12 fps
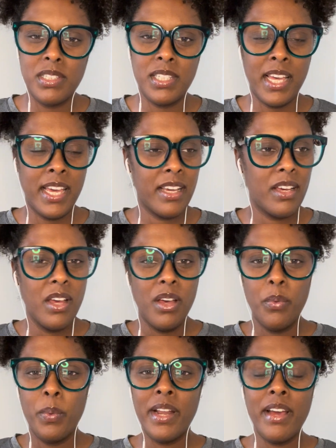Like
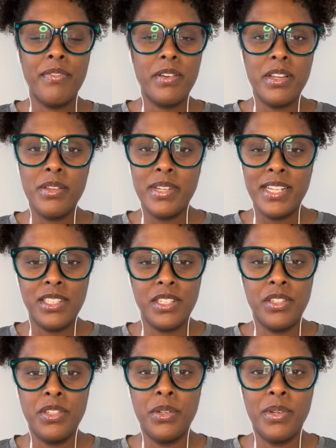whatever you need to
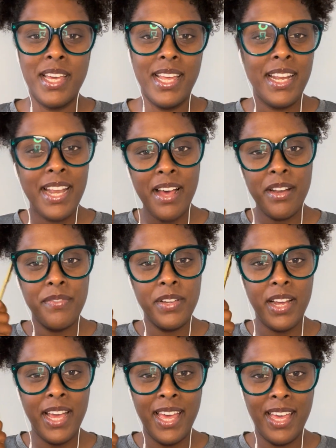do, get it out of
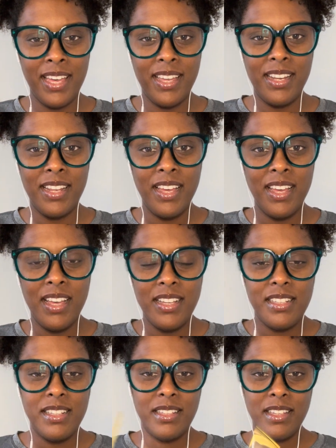your head.
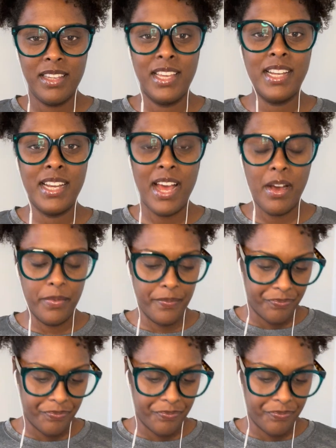Get it out.